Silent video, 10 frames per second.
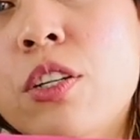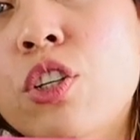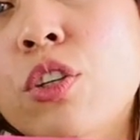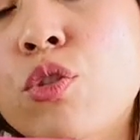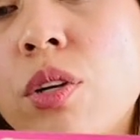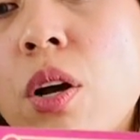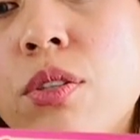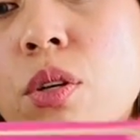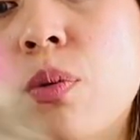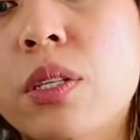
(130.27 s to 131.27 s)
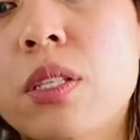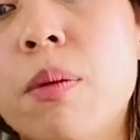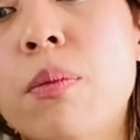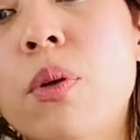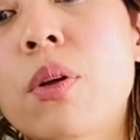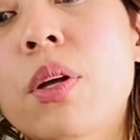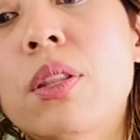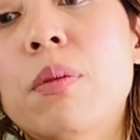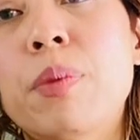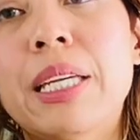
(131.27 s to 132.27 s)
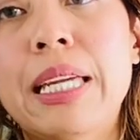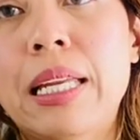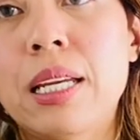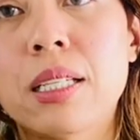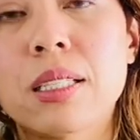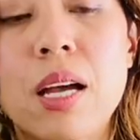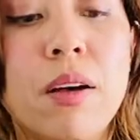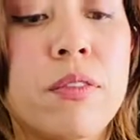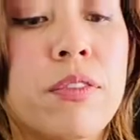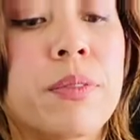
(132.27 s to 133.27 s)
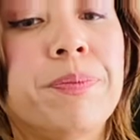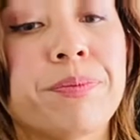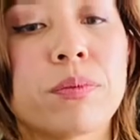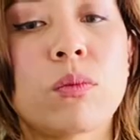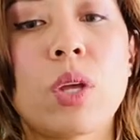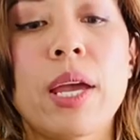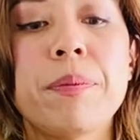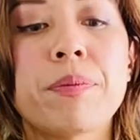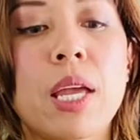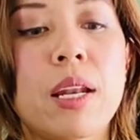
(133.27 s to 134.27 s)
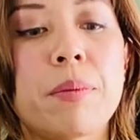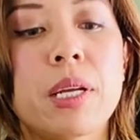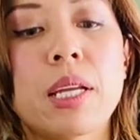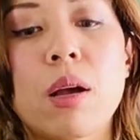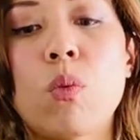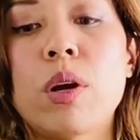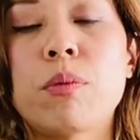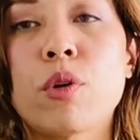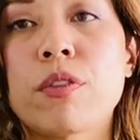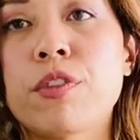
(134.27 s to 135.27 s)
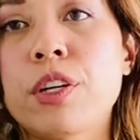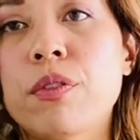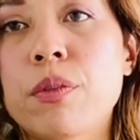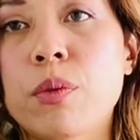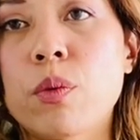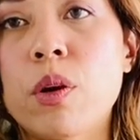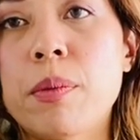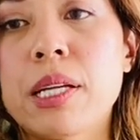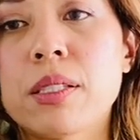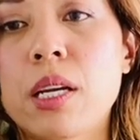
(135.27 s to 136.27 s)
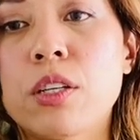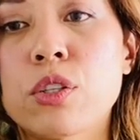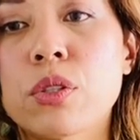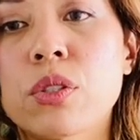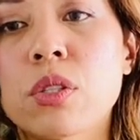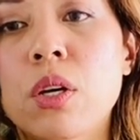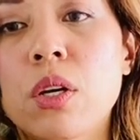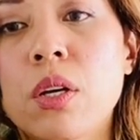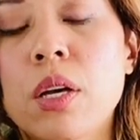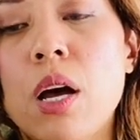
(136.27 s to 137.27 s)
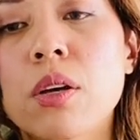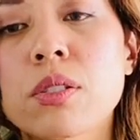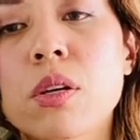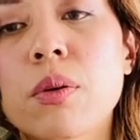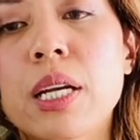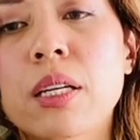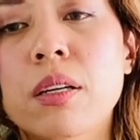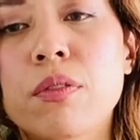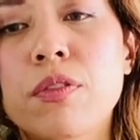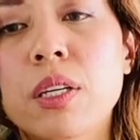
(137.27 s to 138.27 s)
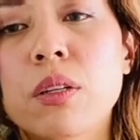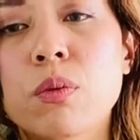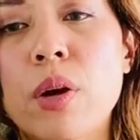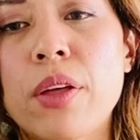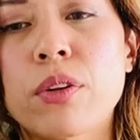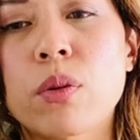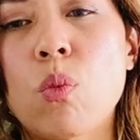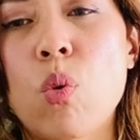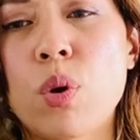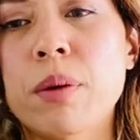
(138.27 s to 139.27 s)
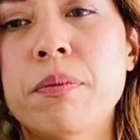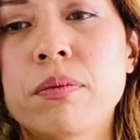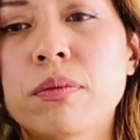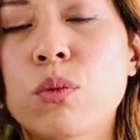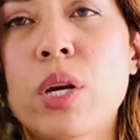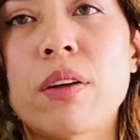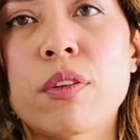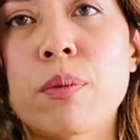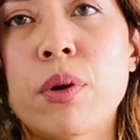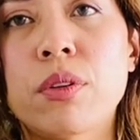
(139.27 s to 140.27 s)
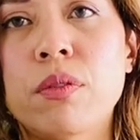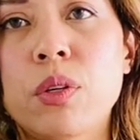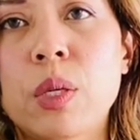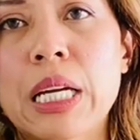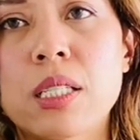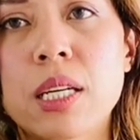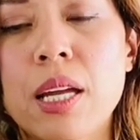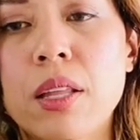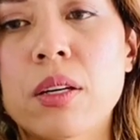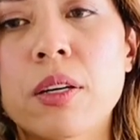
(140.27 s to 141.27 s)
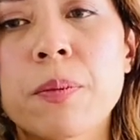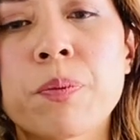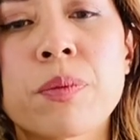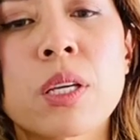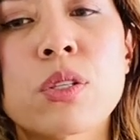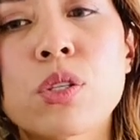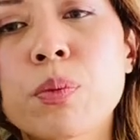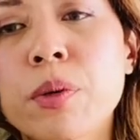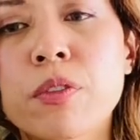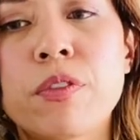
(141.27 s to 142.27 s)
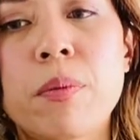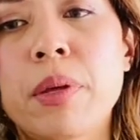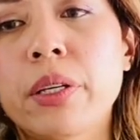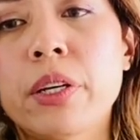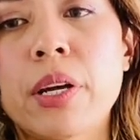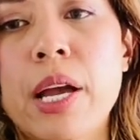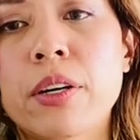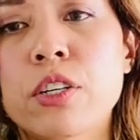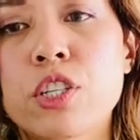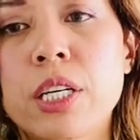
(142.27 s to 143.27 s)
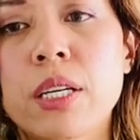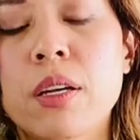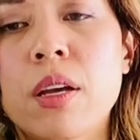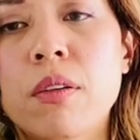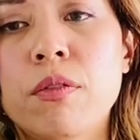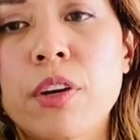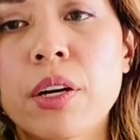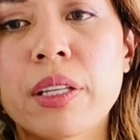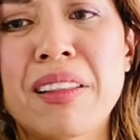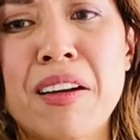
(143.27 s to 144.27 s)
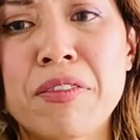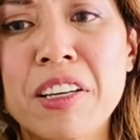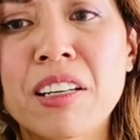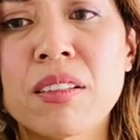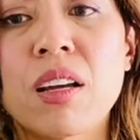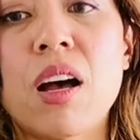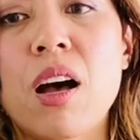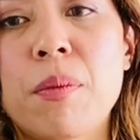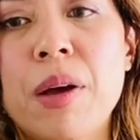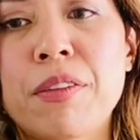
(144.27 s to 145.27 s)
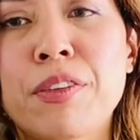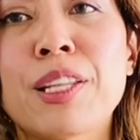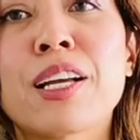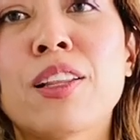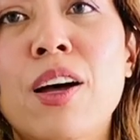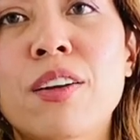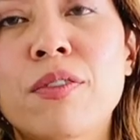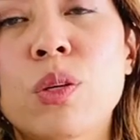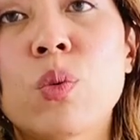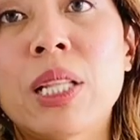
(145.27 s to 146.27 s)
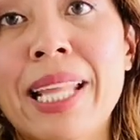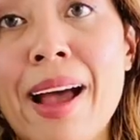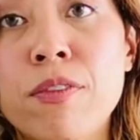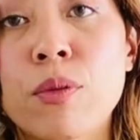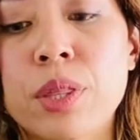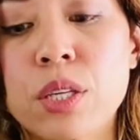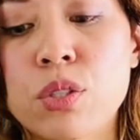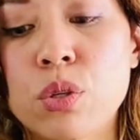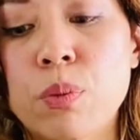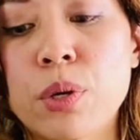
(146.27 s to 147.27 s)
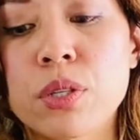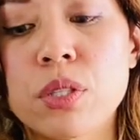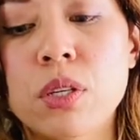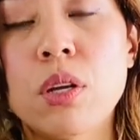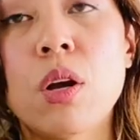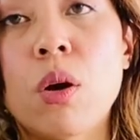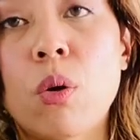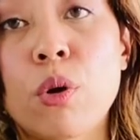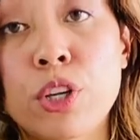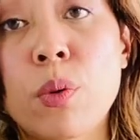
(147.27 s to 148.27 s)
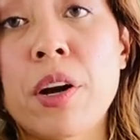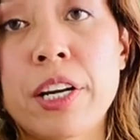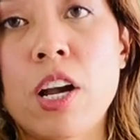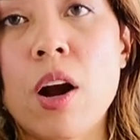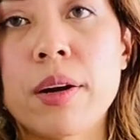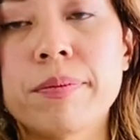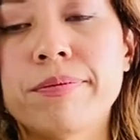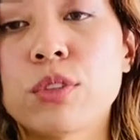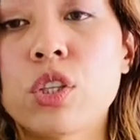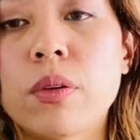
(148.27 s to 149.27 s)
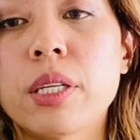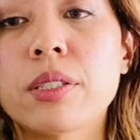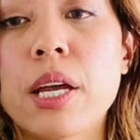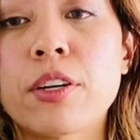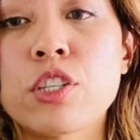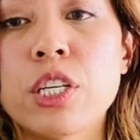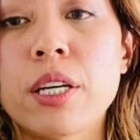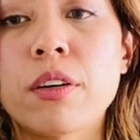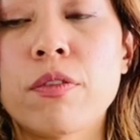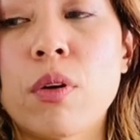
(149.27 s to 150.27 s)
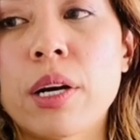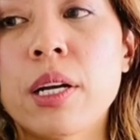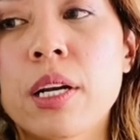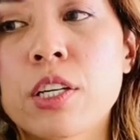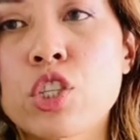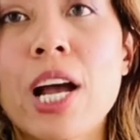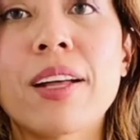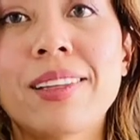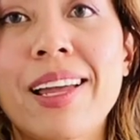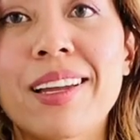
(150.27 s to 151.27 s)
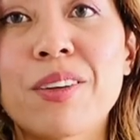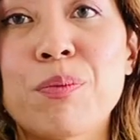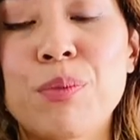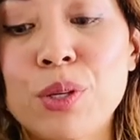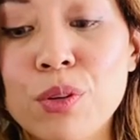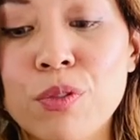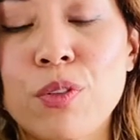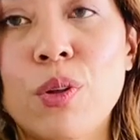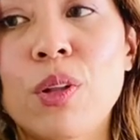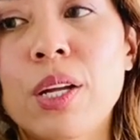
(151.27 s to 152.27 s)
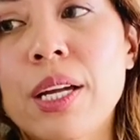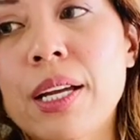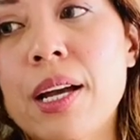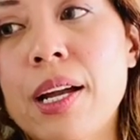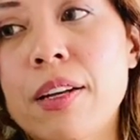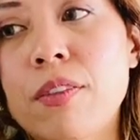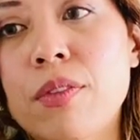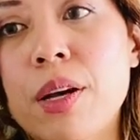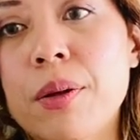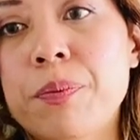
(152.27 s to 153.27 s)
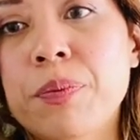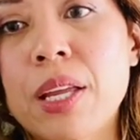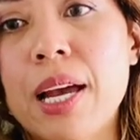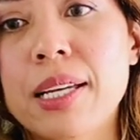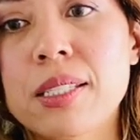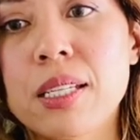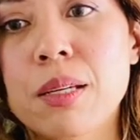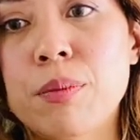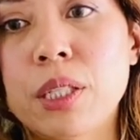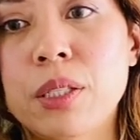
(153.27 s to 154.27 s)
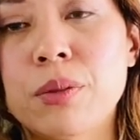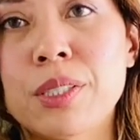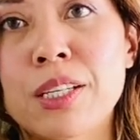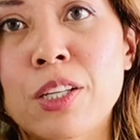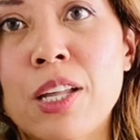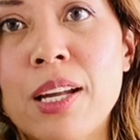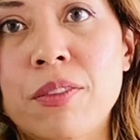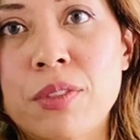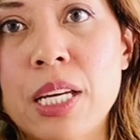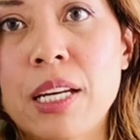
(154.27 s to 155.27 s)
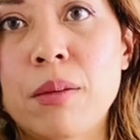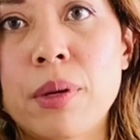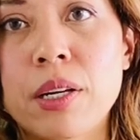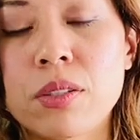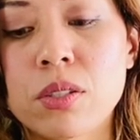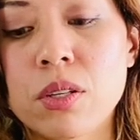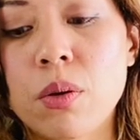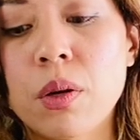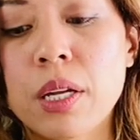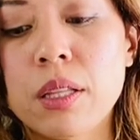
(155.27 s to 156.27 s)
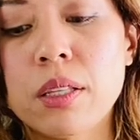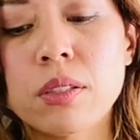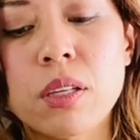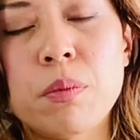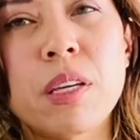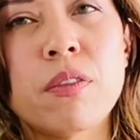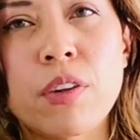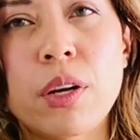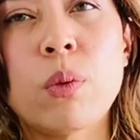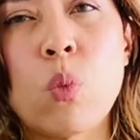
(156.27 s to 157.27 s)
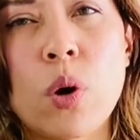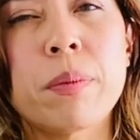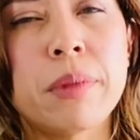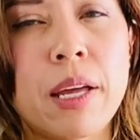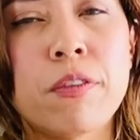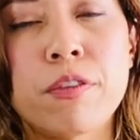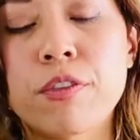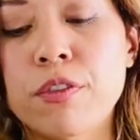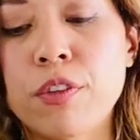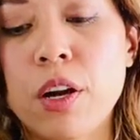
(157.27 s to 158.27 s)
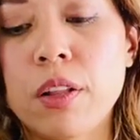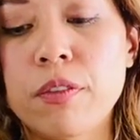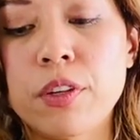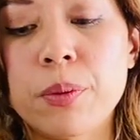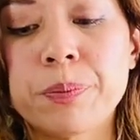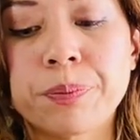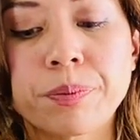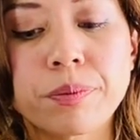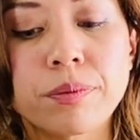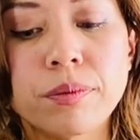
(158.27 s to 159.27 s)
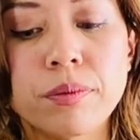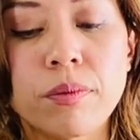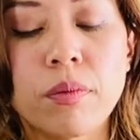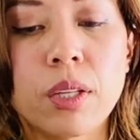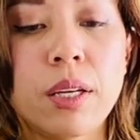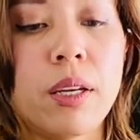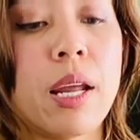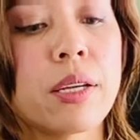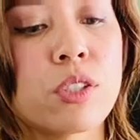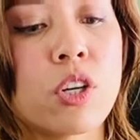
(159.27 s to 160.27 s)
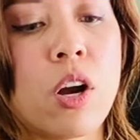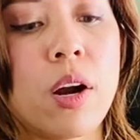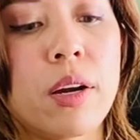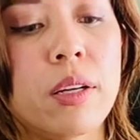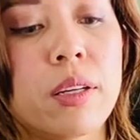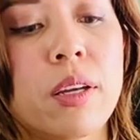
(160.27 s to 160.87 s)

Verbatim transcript: Children also resemble the beginnings of. Okay, and I'm going to get one more for you from the Romance Angels. Also, it could feel rather warm whenever both of you get together super familiar energy, very loving. Um, I feel like a lot of you will laugh with this new person or you already are. So there's energy here for childlike, beautiful, kind of a, uh, I see balloons and a lot of teddy bears. So this could be a very warm love for all of you. Next card.